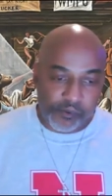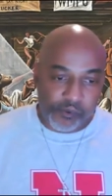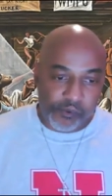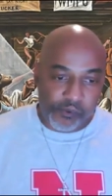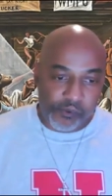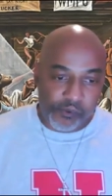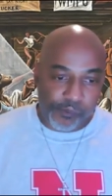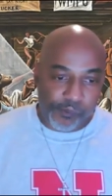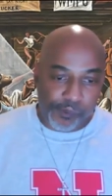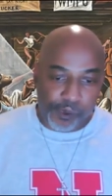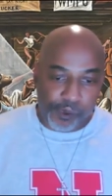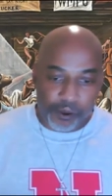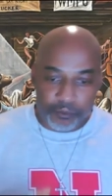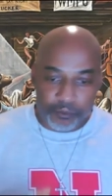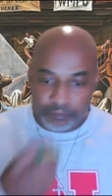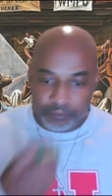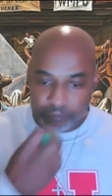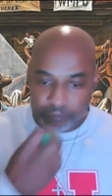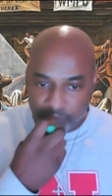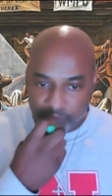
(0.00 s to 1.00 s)
simply say
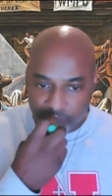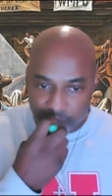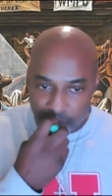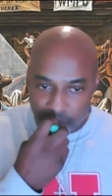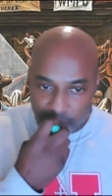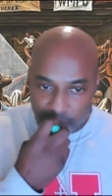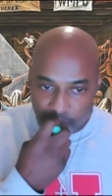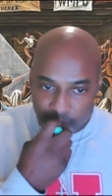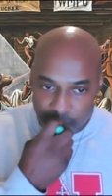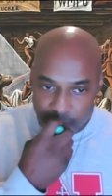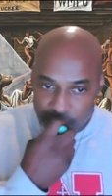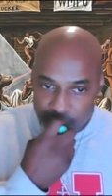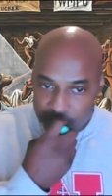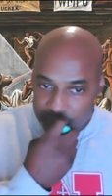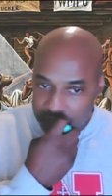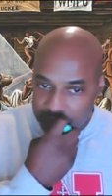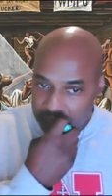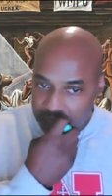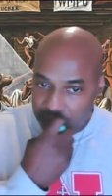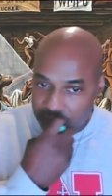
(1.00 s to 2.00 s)
I love you to
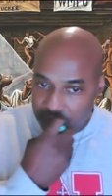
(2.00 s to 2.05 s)
someone